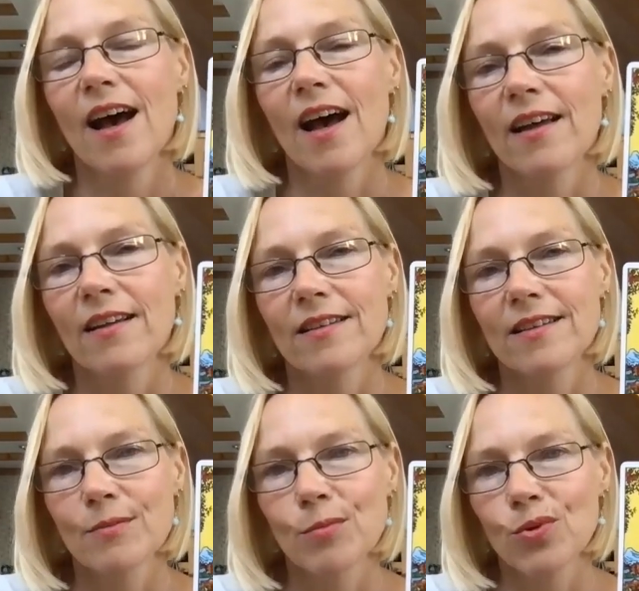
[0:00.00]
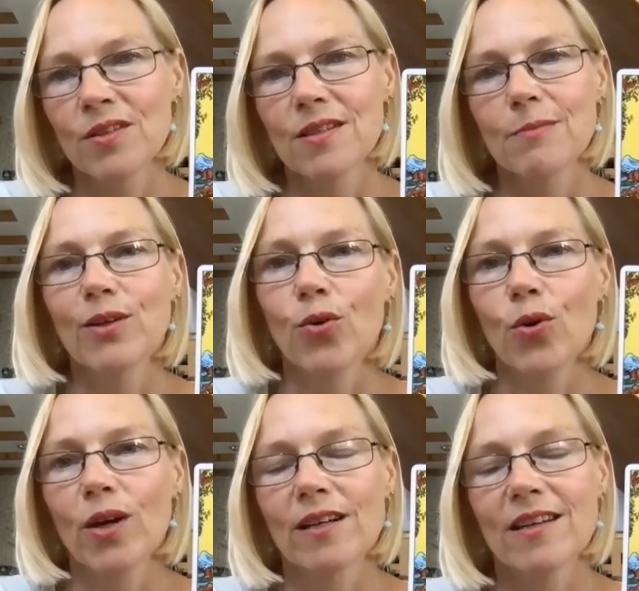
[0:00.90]
And it's important to be
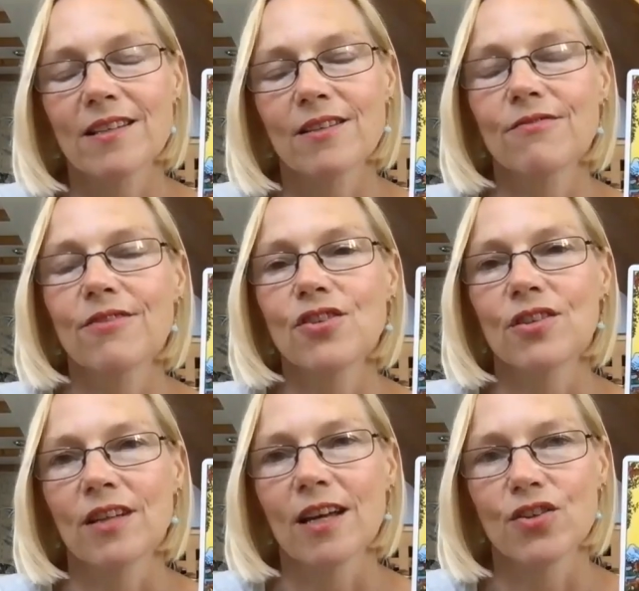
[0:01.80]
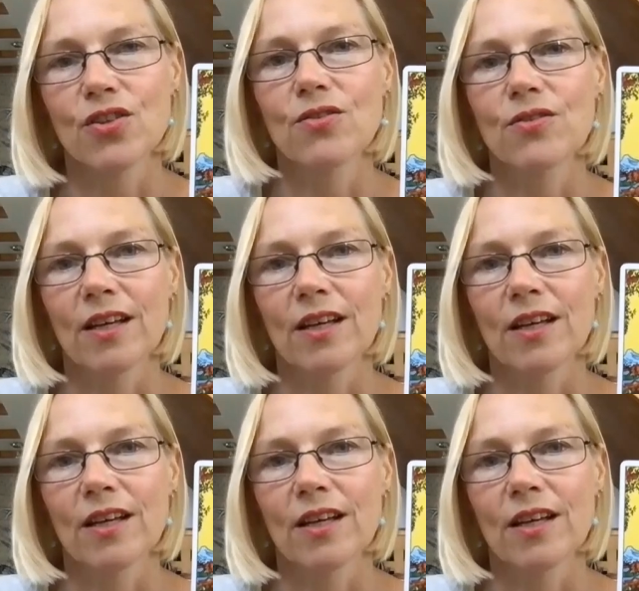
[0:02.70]
organized and efficient as you do